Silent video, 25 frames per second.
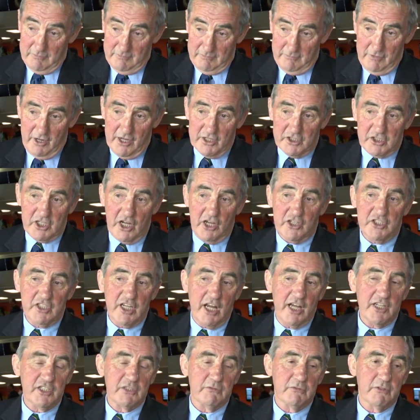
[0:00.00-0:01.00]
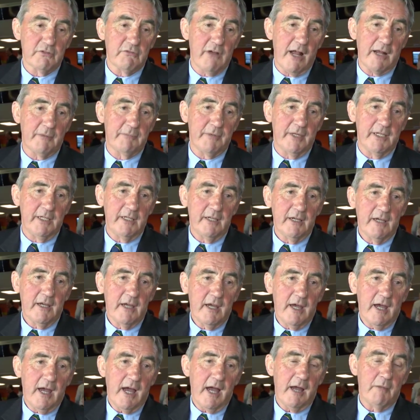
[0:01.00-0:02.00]
my association with rugby,
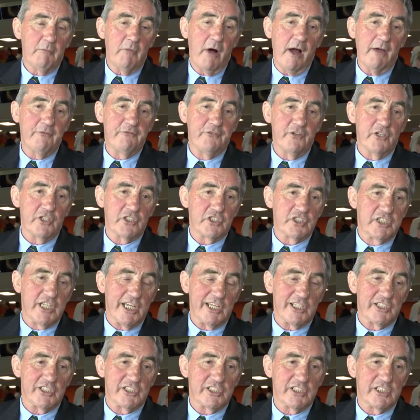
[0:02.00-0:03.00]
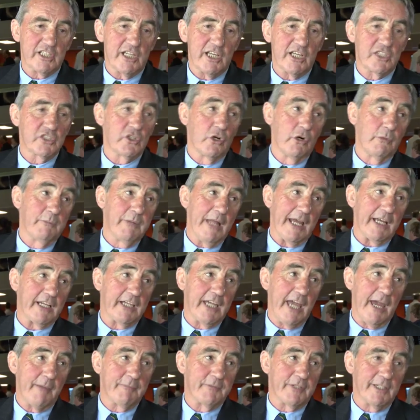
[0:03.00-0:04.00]
my first test as All Black
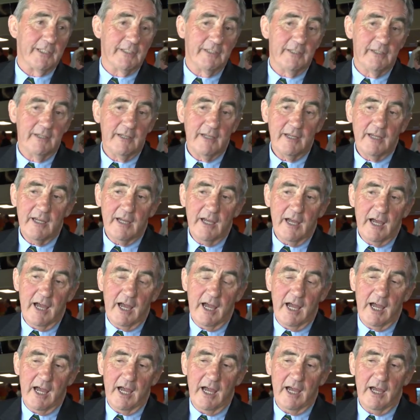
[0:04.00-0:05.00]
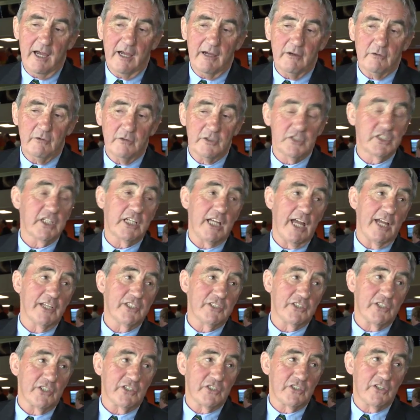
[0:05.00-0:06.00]
captain was
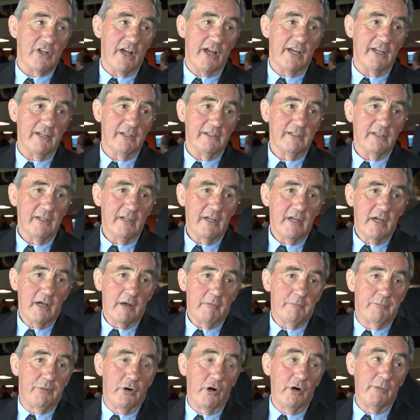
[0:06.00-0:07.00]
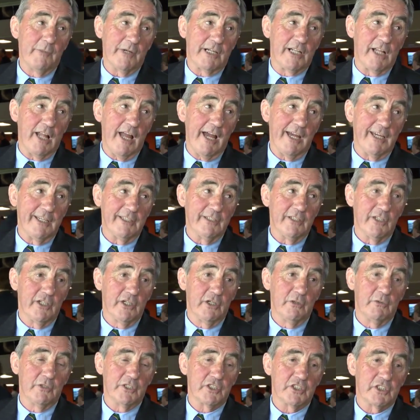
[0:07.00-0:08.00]
against Australia. Paul McLean,
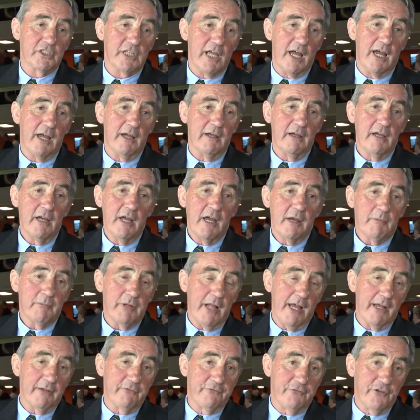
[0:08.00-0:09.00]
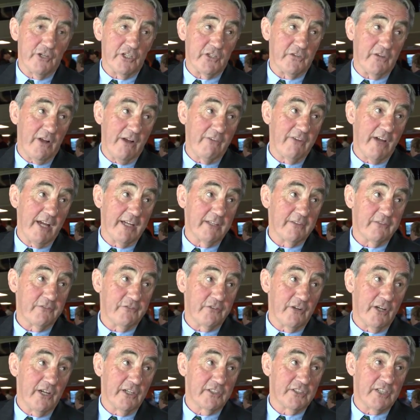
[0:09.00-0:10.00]
who was playing first
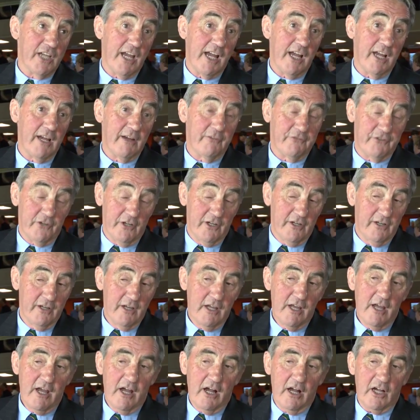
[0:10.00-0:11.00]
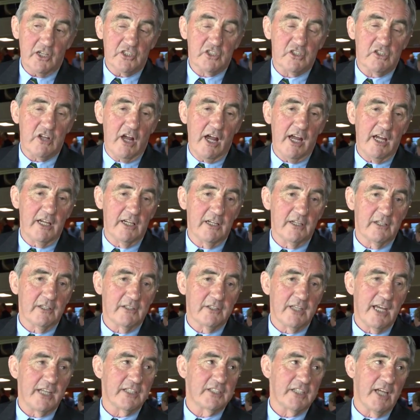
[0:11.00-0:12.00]
5/8 for Australia
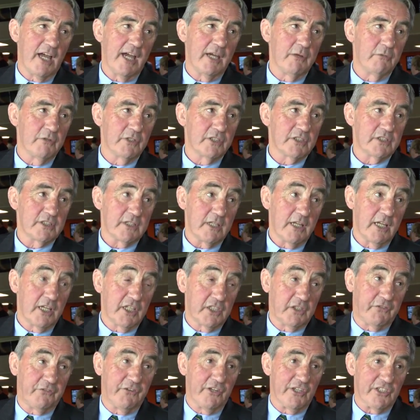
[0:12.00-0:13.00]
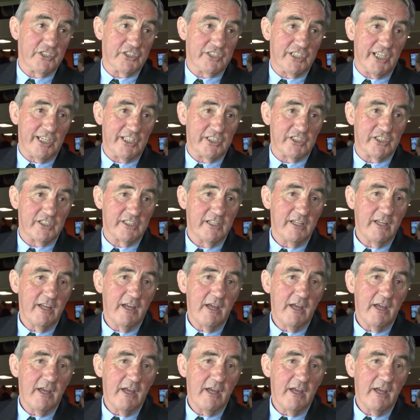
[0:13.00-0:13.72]
that day, was his first test.